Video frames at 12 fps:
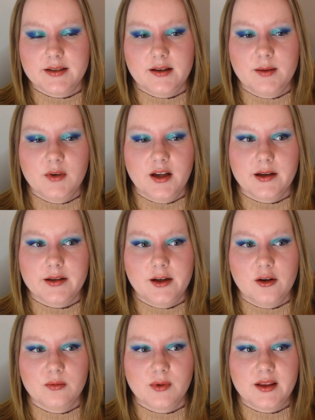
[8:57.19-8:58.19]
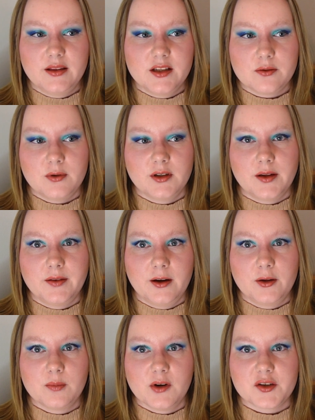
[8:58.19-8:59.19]
I'm like now with this one and the
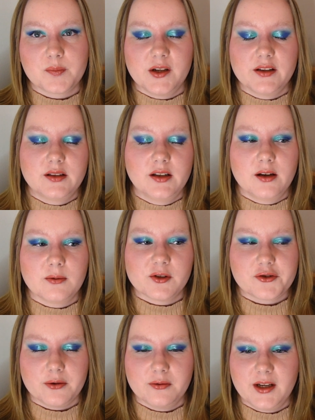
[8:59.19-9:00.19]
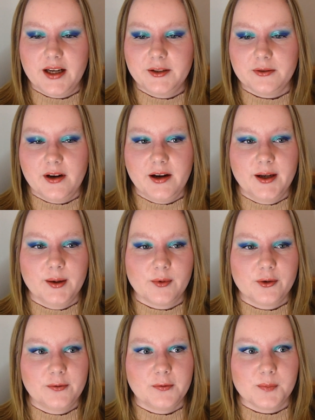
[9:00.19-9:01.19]
other blush palette that I will show later, I am
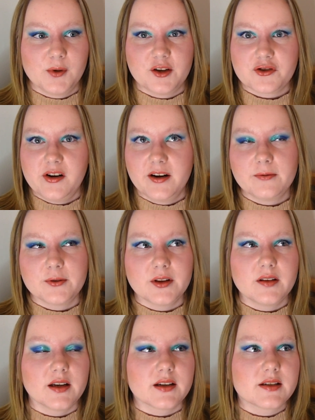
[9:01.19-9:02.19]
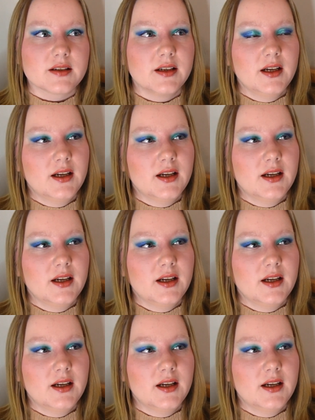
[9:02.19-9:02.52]
good for blush like for the next,